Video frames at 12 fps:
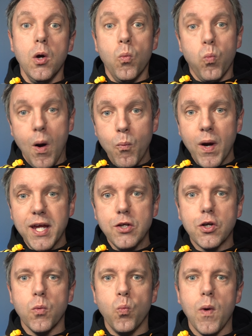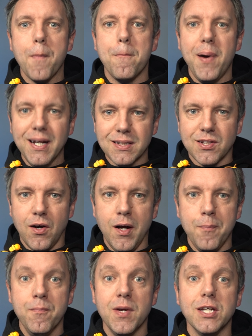One way you can win back
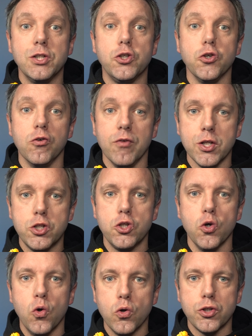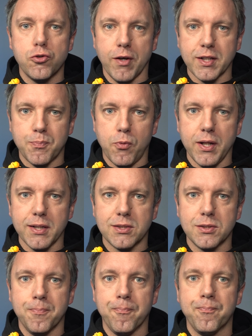time is during short drinks
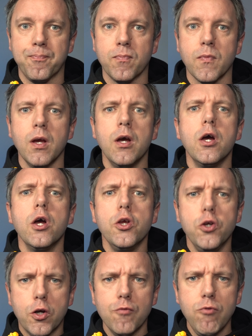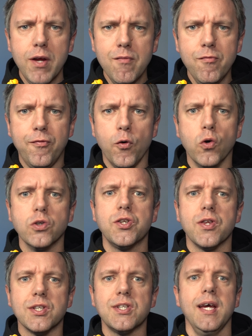breaks. You can reinforce
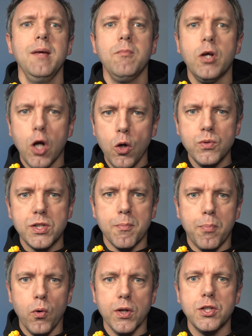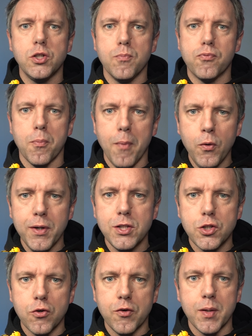the same coaching points you promoted
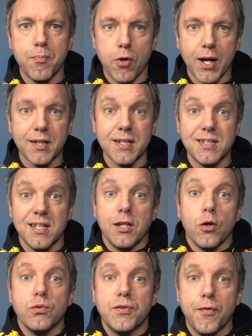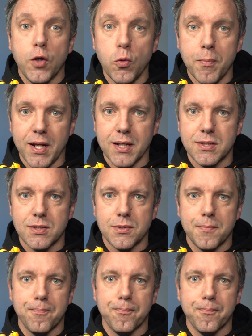during the practice in those few minutes.